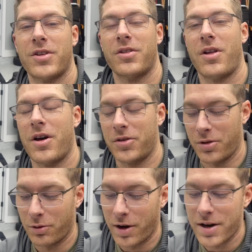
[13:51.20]
and lost
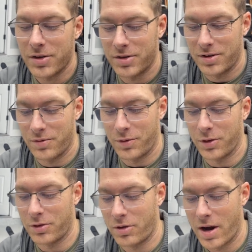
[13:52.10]
the race
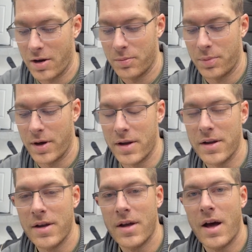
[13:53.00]
first round. But
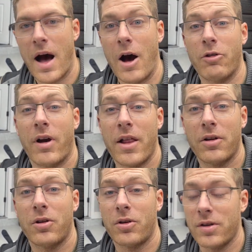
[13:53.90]
I'd rather
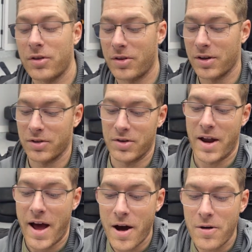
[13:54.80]
learn these things
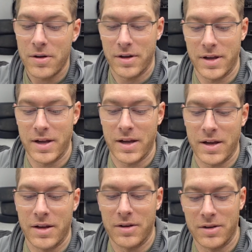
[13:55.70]
now.
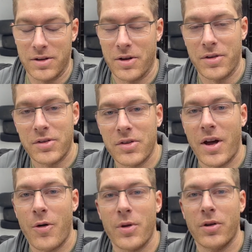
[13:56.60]
And, you know, this is
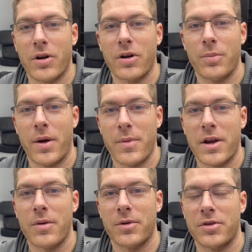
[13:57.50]
how we learn by
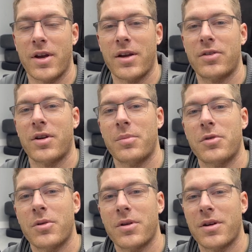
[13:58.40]
making mistakes. And I'm
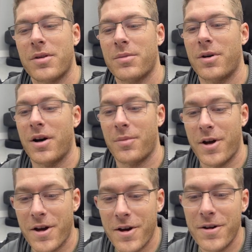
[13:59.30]
doing them on
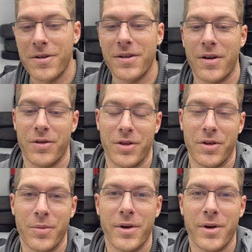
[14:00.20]
my own with a little bit